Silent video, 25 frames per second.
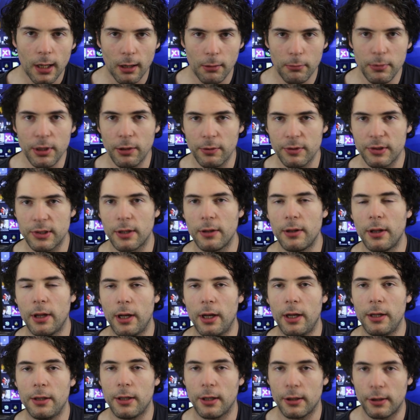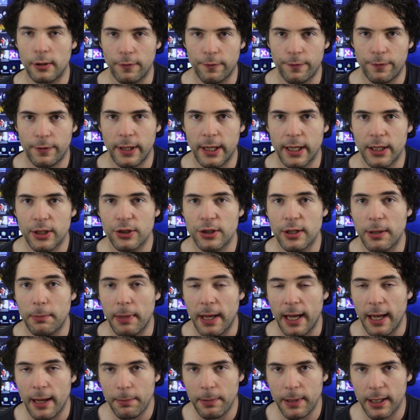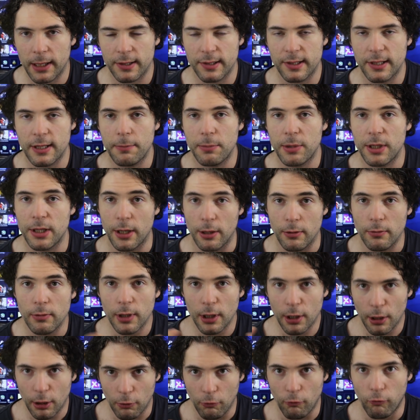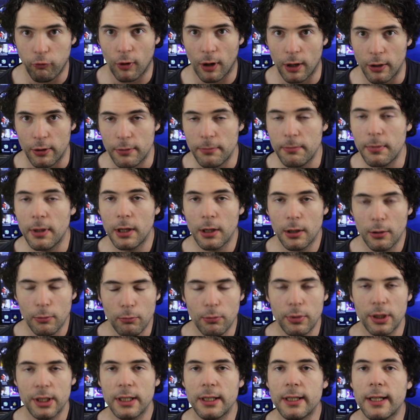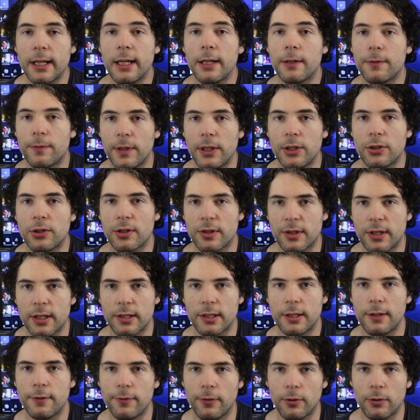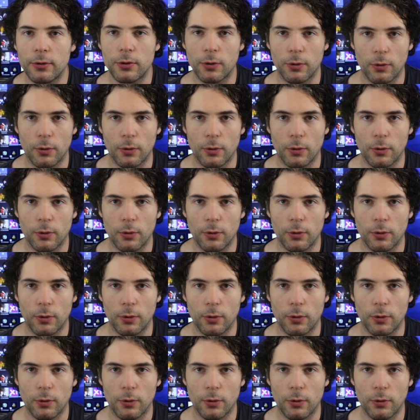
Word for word: We also learned that the flagship EPYC C P U, Rome, would indeed feature sixty-four